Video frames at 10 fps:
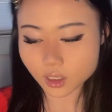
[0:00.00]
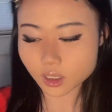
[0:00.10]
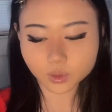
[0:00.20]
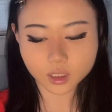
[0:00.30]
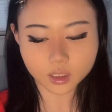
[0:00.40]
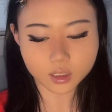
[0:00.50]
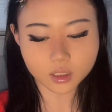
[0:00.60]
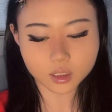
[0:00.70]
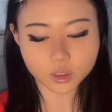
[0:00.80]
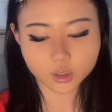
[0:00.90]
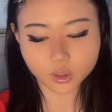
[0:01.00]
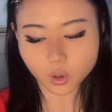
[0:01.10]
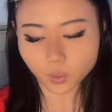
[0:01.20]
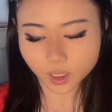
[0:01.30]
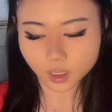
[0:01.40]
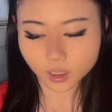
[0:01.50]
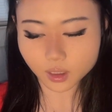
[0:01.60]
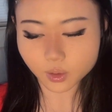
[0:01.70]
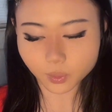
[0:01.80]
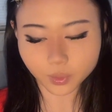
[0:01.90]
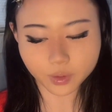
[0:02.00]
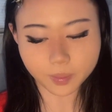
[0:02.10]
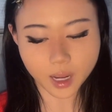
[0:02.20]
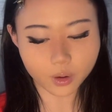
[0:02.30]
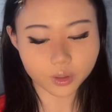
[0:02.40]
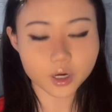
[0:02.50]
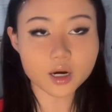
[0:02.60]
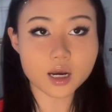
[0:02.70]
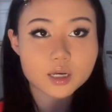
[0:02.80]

You can go in with a powder.